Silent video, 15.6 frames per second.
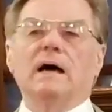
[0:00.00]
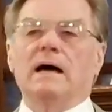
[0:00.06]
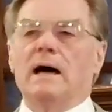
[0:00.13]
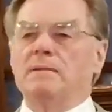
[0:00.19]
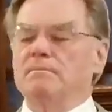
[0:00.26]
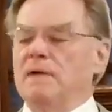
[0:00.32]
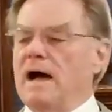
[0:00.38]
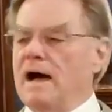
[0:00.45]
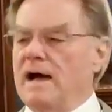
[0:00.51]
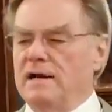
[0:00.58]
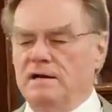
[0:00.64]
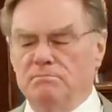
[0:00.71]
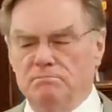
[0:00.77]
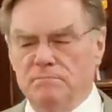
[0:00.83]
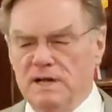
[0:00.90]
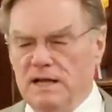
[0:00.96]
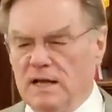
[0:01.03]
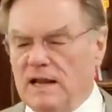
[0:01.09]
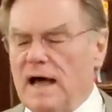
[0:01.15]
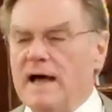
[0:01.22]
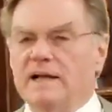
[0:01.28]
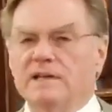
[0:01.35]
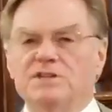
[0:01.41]
I'm, I,
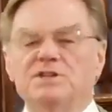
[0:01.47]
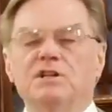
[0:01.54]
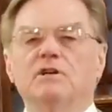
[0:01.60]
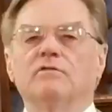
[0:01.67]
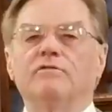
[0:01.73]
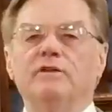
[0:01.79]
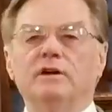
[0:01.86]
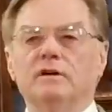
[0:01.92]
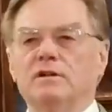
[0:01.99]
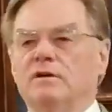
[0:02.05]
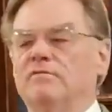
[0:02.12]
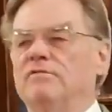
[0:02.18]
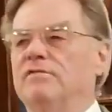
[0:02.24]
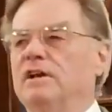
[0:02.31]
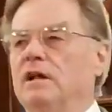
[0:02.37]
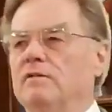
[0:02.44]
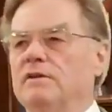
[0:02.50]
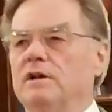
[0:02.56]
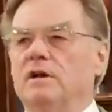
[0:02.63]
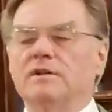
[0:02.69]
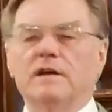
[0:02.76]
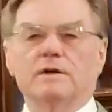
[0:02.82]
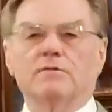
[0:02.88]
I can still feel the velvet
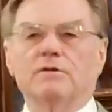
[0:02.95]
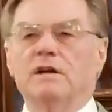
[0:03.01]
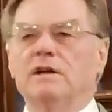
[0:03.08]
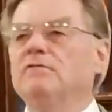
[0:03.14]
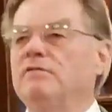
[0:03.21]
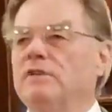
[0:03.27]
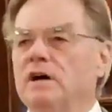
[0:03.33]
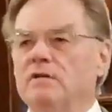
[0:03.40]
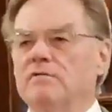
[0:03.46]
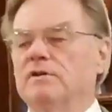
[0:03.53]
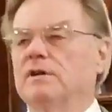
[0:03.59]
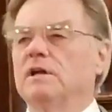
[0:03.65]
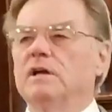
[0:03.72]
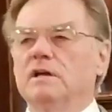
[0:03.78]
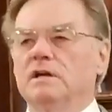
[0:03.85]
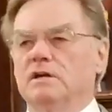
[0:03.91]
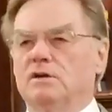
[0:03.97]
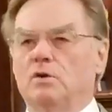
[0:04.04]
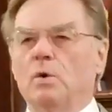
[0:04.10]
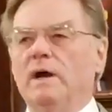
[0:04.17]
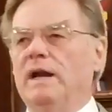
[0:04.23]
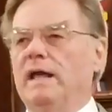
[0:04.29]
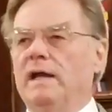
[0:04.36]
on that green velvet
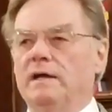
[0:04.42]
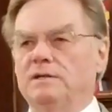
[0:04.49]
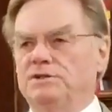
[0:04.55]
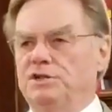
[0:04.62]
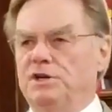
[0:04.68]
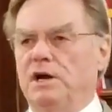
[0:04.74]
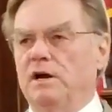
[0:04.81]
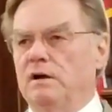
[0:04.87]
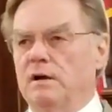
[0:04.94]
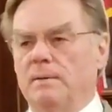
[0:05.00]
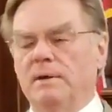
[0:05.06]
Queen Anne chair.